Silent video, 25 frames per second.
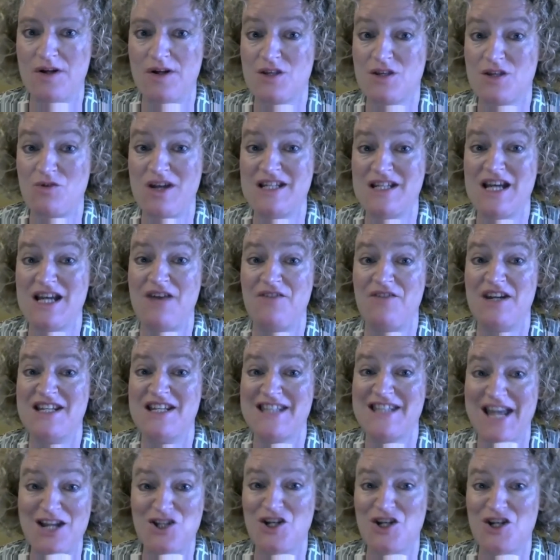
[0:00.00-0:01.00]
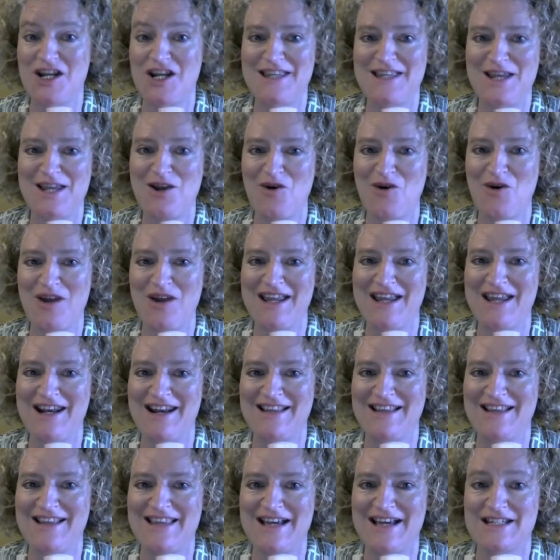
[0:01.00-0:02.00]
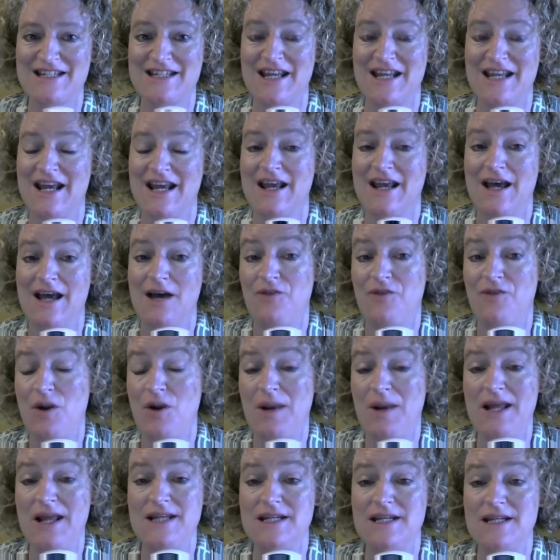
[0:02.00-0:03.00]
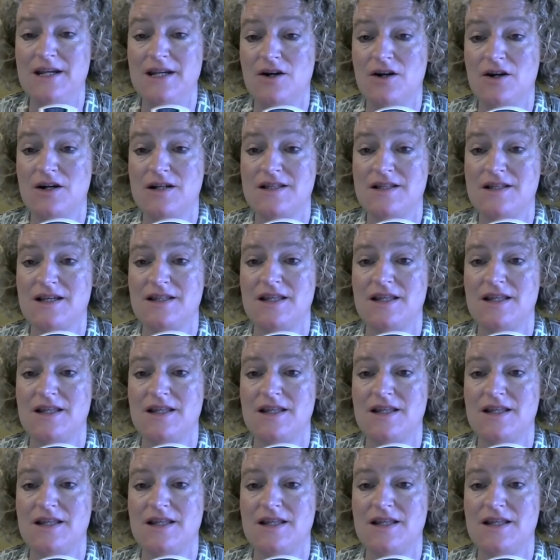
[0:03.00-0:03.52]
It's great to have an intention, I think, going in like that. And fair play to you girls.